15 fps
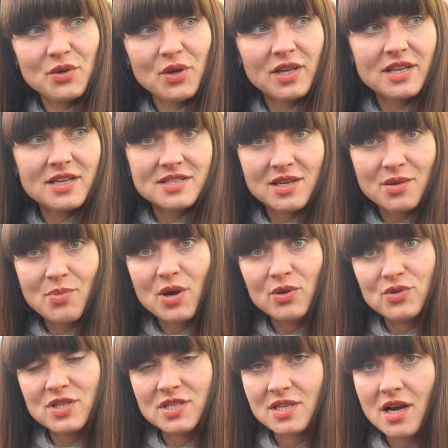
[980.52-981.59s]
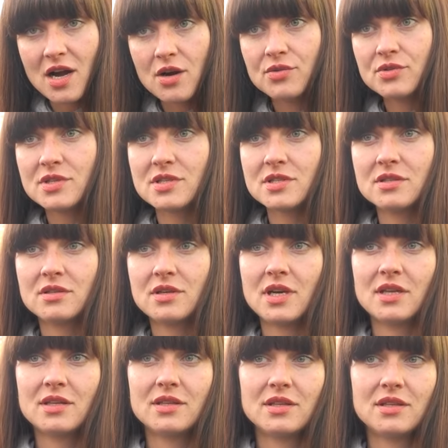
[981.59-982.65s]
You can ask about discounts
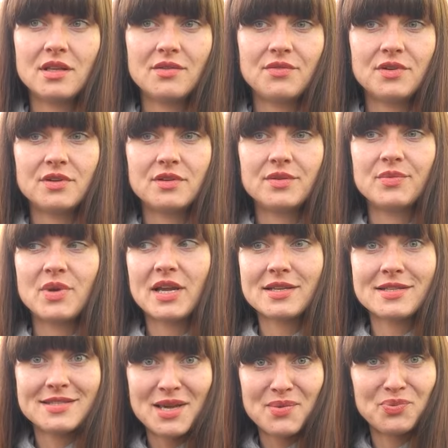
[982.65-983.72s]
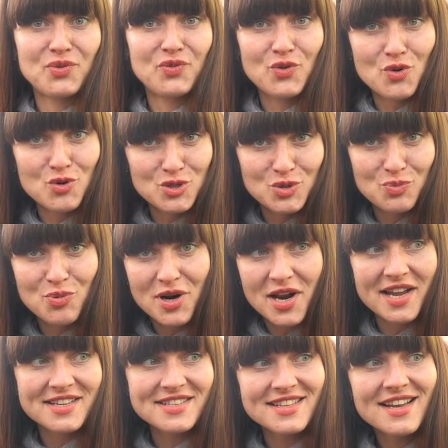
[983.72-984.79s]
and never accept first
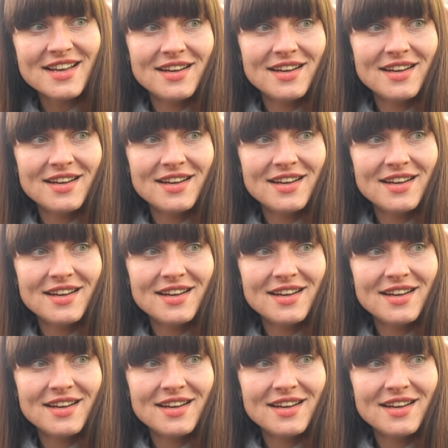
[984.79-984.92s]
price.